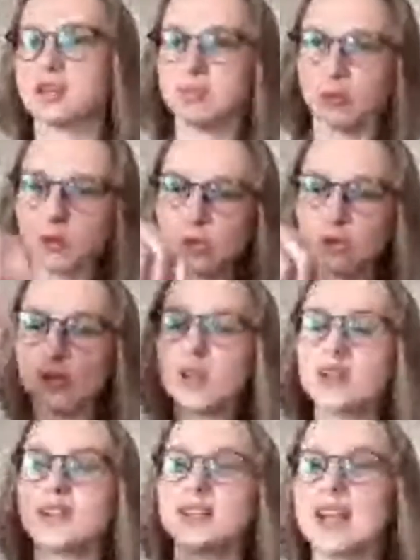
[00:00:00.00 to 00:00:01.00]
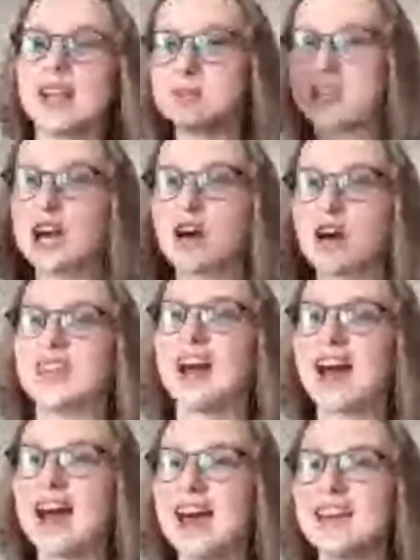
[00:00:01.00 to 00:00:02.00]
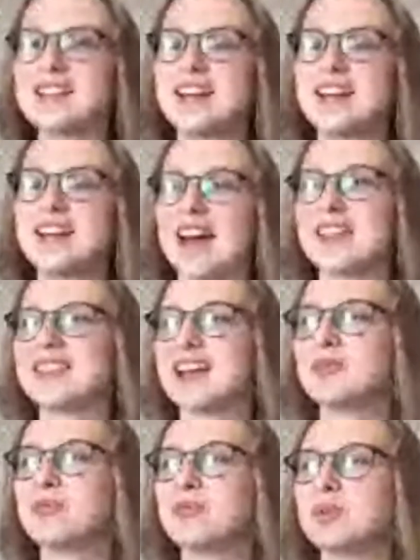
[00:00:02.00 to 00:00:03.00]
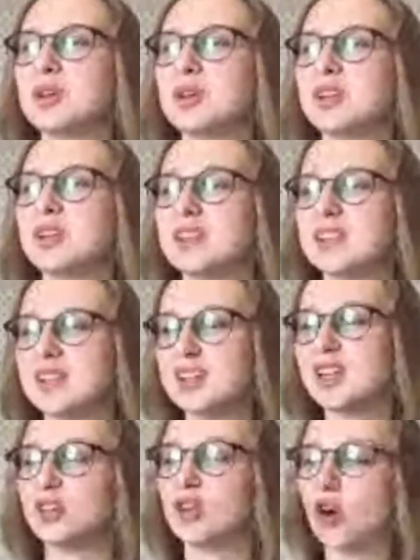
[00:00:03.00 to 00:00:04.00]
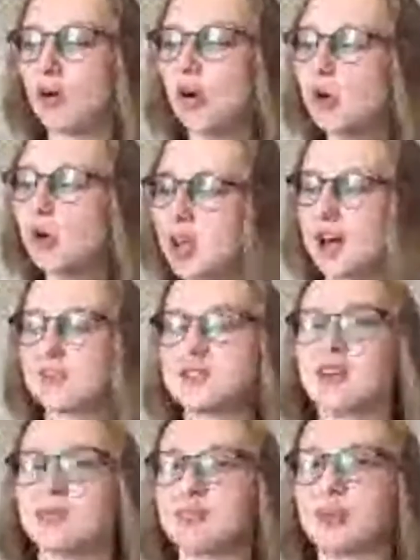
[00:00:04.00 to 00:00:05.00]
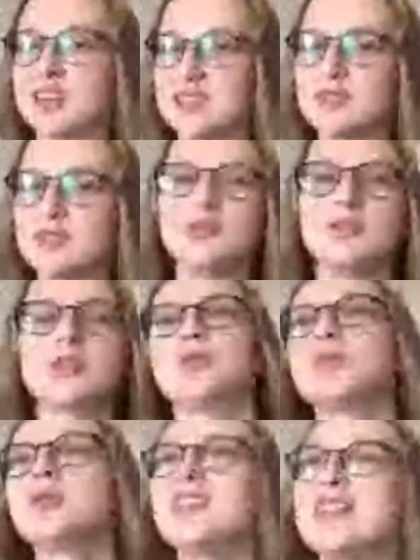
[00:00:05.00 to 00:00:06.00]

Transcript: we pull the names out of the hat and then we know who we have to get present to